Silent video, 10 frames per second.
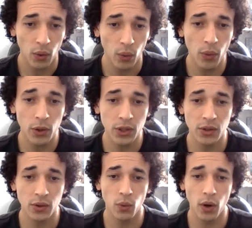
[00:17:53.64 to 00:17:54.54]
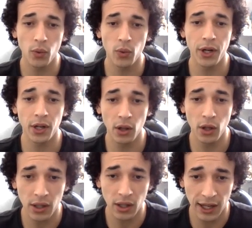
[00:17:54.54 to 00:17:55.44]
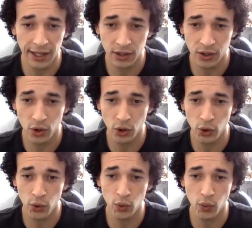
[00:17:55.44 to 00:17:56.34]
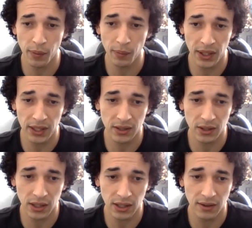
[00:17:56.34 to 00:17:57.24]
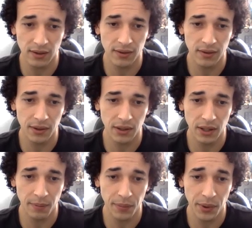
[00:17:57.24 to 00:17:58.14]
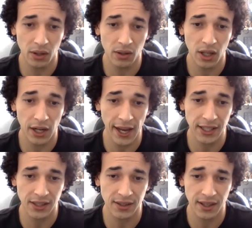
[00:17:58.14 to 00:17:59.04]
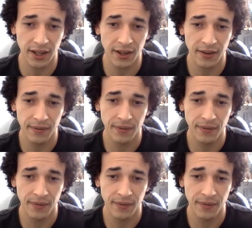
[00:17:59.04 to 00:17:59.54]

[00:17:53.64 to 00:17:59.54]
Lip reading: What would it look like to choose one place to live, then build connections there?